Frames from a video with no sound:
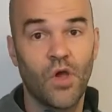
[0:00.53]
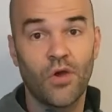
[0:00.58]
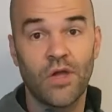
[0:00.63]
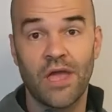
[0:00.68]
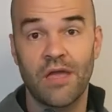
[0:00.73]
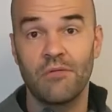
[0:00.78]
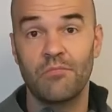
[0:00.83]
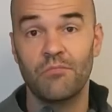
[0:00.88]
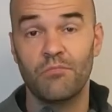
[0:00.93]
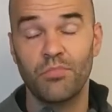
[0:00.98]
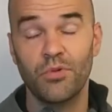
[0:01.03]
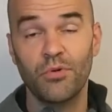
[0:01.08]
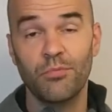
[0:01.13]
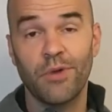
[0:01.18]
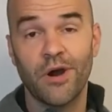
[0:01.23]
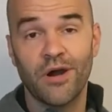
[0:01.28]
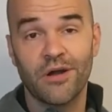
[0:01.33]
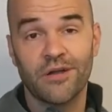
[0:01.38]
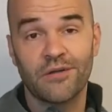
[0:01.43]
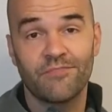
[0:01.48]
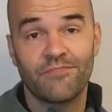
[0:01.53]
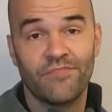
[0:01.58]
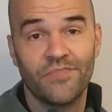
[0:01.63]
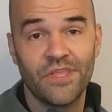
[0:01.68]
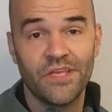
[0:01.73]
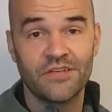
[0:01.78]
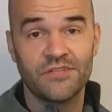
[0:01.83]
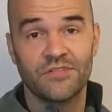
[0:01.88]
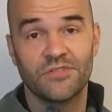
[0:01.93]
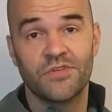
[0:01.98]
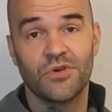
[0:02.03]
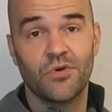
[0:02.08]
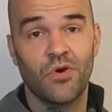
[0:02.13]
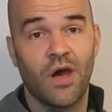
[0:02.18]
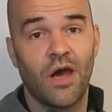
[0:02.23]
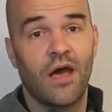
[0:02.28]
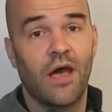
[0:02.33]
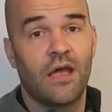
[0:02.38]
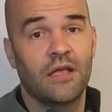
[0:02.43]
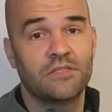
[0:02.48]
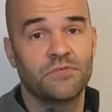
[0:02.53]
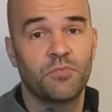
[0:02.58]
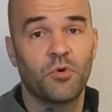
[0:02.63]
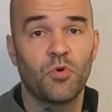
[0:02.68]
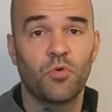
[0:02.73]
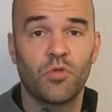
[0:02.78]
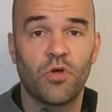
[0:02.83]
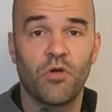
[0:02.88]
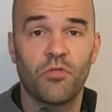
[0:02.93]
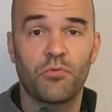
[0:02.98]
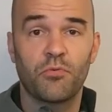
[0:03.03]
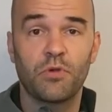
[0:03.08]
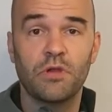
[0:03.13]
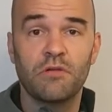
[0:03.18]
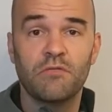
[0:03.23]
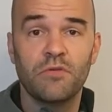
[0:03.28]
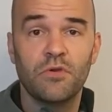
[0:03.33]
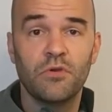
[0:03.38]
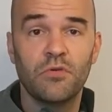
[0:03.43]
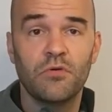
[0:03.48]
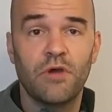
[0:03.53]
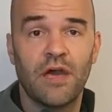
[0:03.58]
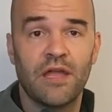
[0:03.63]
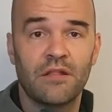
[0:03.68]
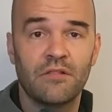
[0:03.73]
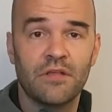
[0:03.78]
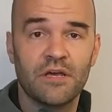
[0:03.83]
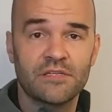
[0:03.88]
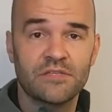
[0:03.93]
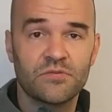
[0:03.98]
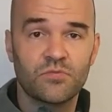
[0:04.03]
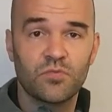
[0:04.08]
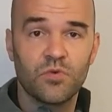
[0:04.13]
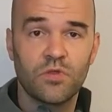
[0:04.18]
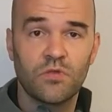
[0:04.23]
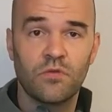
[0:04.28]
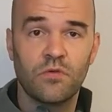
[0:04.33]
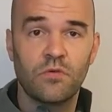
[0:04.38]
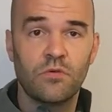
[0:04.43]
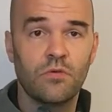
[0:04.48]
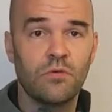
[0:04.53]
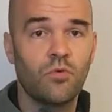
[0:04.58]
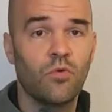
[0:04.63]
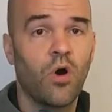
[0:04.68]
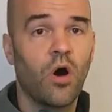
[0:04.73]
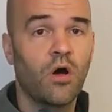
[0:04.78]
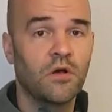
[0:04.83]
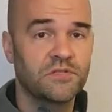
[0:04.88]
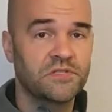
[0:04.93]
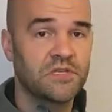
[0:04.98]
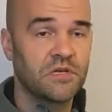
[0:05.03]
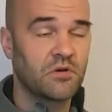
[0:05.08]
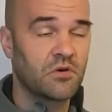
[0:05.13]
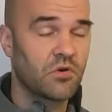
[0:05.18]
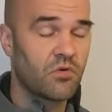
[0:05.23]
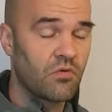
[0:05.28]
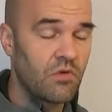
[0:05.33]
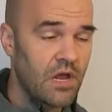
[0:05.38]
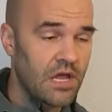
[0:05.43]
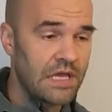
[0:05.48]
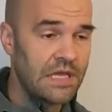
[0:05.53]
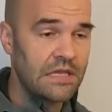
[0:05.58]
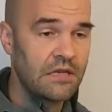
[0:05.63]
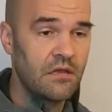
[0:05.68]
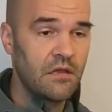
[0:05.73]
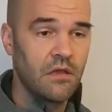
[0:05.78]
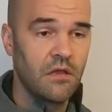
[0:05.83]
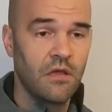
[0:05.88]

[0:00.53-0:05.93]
Okay, Blue Monk. So I spoke with all three of you, had a lesson with you. You all sound great.